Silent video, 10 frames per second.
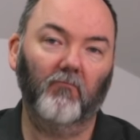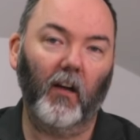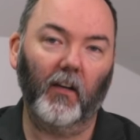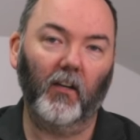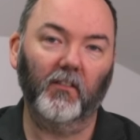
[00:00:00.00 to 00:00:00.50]

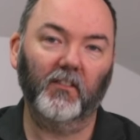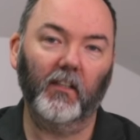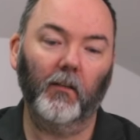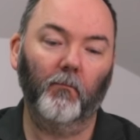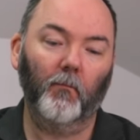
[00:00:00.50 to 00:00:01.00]
I can't see
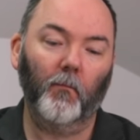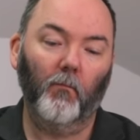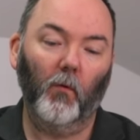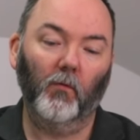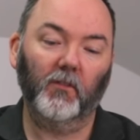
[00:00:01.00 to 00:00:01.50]
it
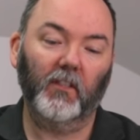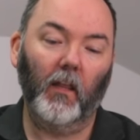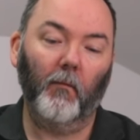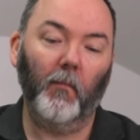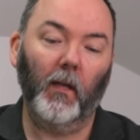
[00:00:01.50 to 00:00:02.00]
but we'll see
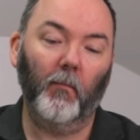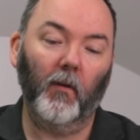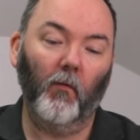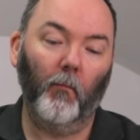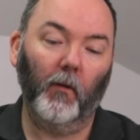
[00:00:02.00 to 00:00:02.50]
that
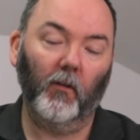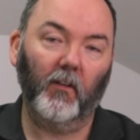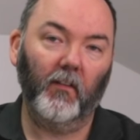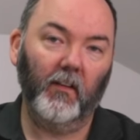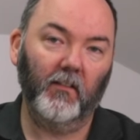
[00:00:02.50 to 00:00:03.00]
maybe when we look
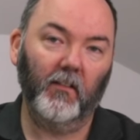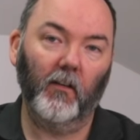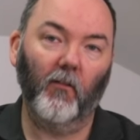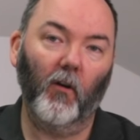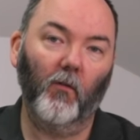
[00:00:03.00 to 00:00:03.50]
at the
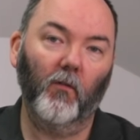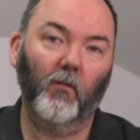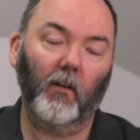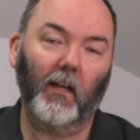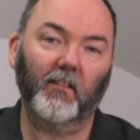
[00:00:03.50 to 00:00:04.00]
zero
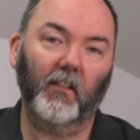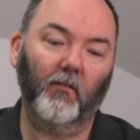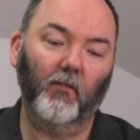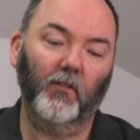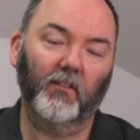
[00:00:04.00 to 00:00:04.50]
classic
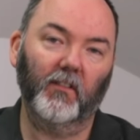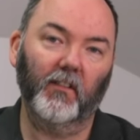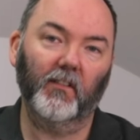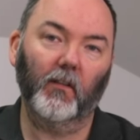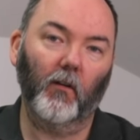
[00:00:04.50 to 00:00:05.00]
versus the
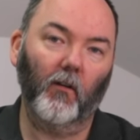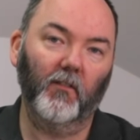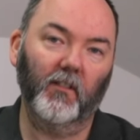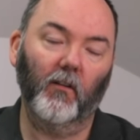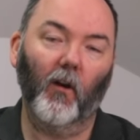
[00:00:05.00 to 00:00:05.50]
zero,
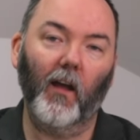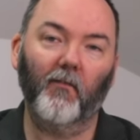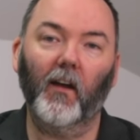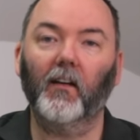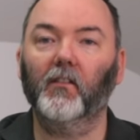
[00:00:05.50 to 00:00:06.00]
zero
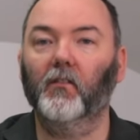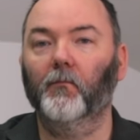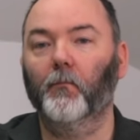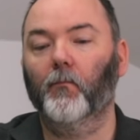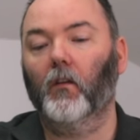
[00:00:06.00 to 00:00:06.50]
FX
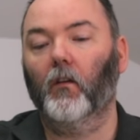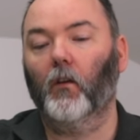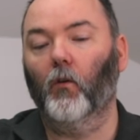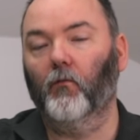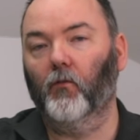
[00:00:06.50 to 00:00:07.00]

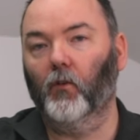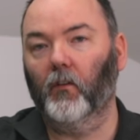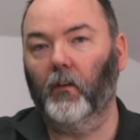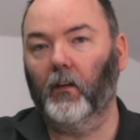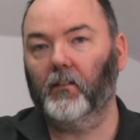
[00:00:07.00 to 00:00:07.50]
going forward
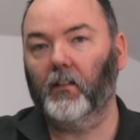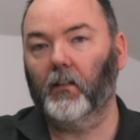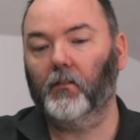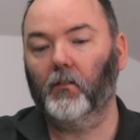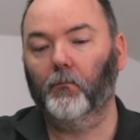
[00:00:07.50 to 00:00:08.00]
in the next
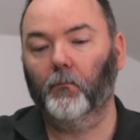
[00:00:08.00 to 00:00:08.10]
test.